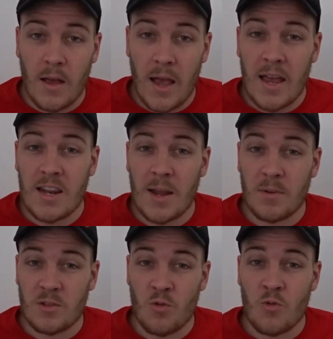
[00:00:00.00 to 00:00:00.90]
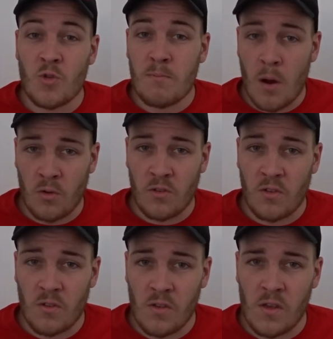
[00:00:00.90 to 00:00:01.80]
And number two, the
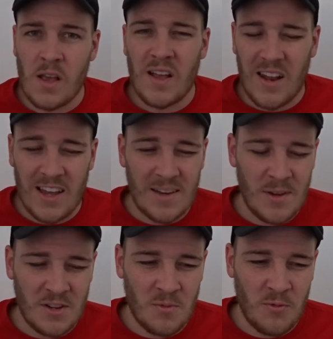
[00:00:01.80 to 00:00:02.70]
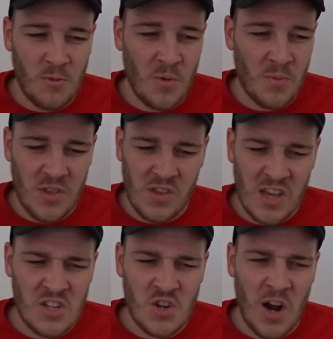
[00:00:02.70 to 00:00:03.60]
monsters. Like I mentioned before, the
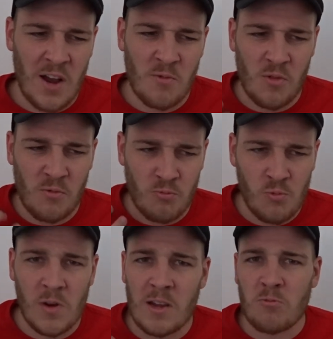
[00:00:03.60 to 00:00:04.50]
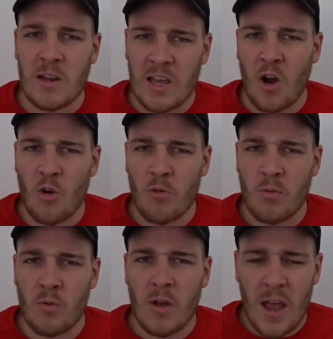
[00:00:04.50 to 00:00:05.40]
CGI was really, really
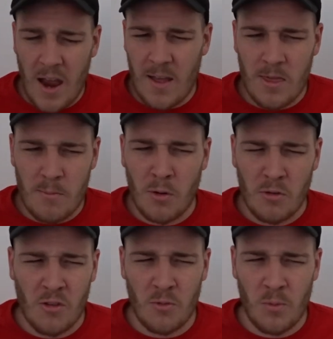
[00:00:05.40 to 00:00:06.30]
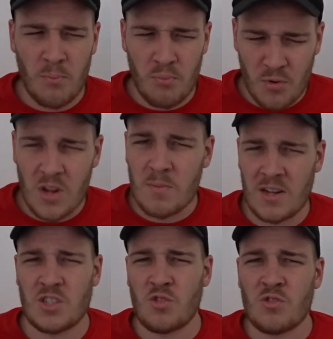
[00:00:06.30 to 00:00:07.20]
horrible, and the monsters were pretty
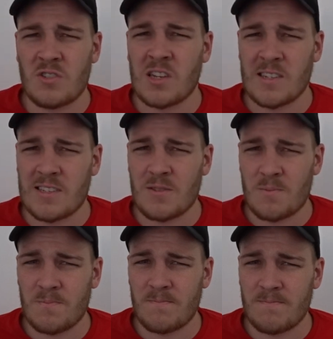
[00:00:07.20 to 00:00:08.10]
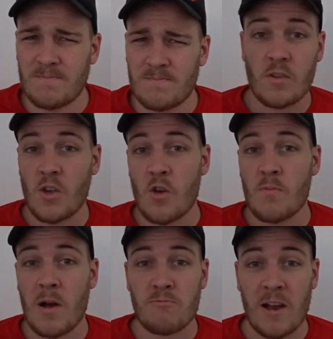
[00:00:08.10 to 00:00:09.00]
much useless. So
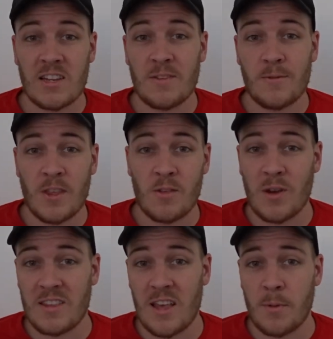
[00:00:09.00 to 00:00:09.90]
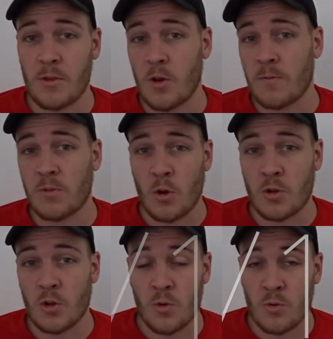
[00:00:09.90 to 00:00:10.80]
my rating for this week's episode of
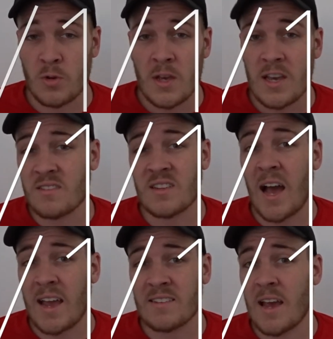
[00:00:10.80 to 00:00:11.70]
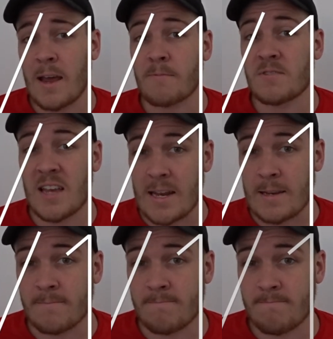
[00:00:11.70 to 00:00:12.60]
Doctor Who is an 8 out of
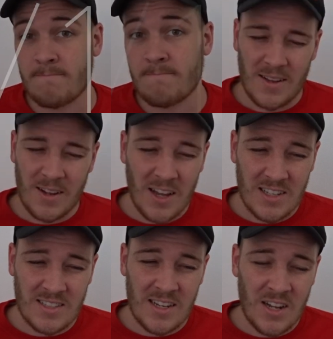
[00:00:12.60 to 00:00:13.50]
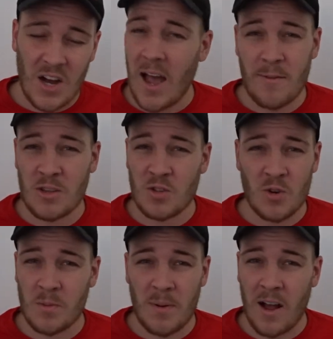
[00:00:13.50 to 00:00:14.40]
10. Like I said, I haven't
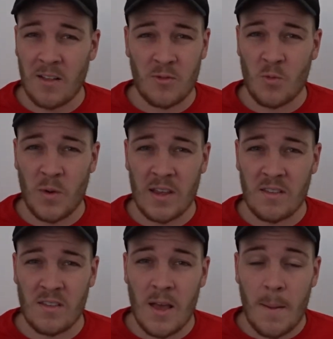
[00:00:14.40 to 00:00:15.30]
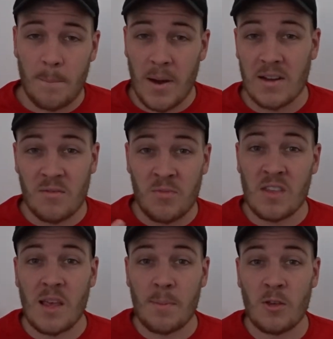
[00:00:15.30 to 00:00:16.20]
enjoyed the past few weeks, but
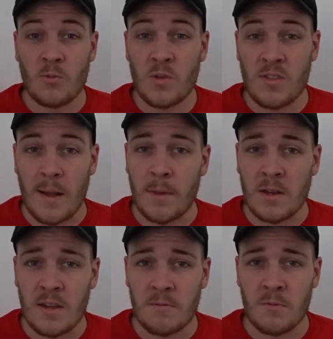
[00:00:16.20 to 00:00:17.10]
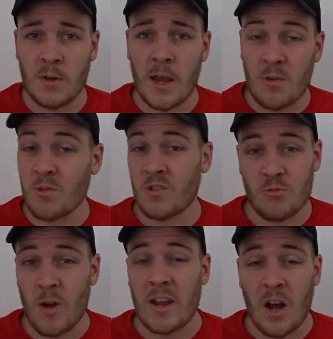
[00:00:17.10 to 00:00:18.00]
this episode was something different and it was
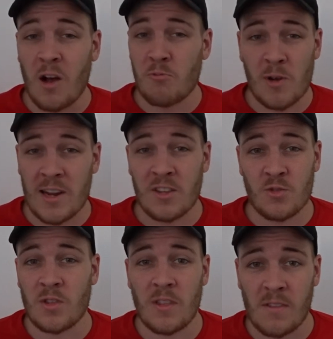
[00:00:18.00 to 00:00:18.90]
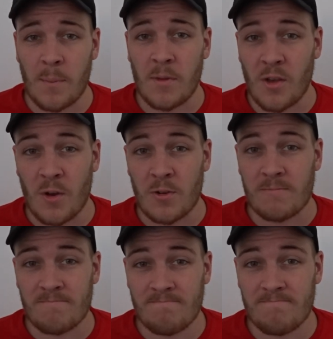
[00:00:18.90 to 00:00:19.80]
great. I really enjoyed this episode.
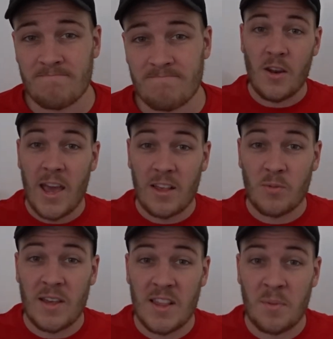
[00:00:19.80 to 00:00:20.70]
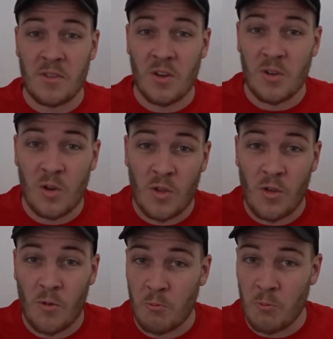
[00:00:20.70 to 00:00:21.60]
Next week's episode
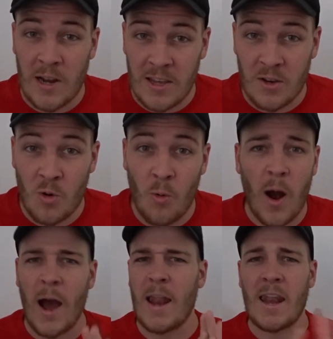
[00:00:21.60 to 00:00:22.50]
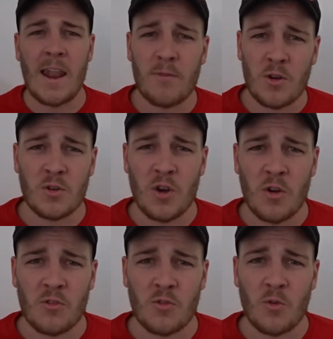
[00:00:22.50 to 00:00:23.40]
looks really cool. I love a good
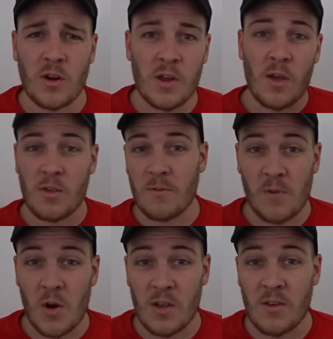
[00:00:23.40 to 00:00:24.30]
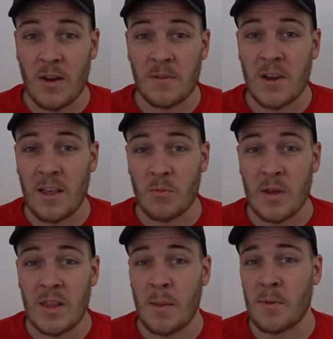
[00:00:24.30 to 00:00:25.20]
ghost story, so I'm very excited for next
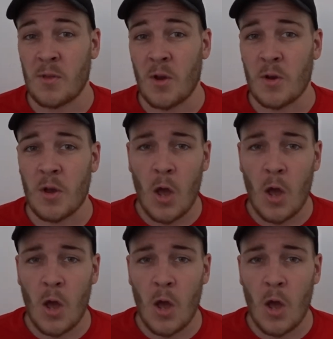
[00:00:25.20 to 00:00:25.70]
week's episode.